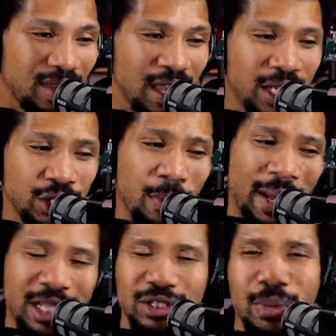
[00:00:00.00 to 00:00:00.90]
Let's go
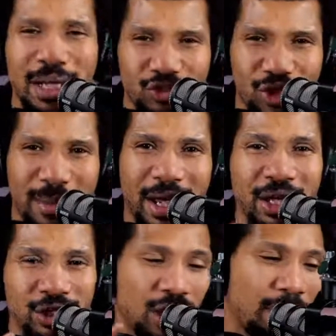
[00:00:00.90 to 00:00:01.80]
back. Let's track back.
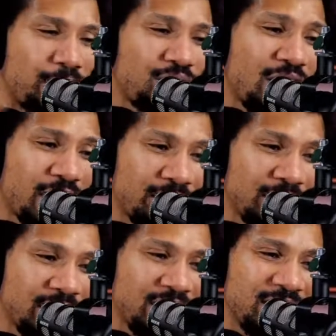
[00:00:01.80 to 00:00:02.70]
So you got Prime.
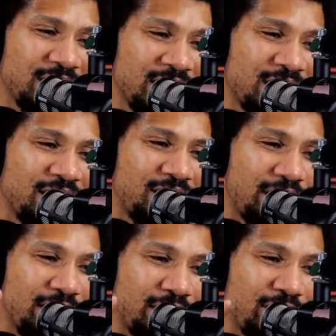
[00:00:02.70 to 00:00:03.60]

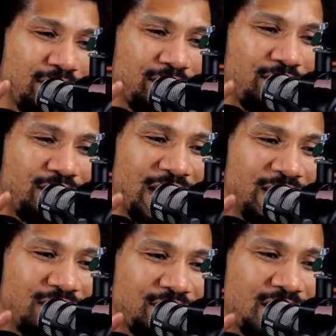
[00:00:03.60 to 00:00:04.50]

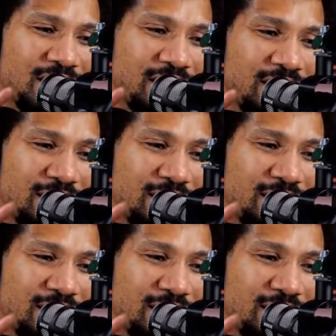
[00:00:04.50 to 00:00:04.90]
Then you've got